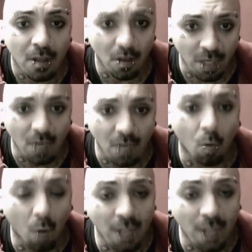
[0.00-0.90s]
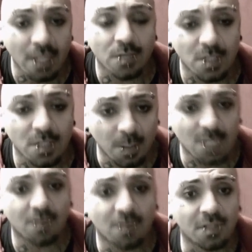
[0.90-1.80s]
Okay, one is
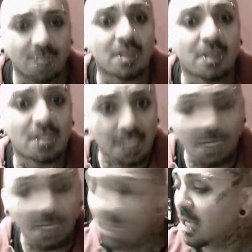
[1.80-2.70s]
responsible for keeping clean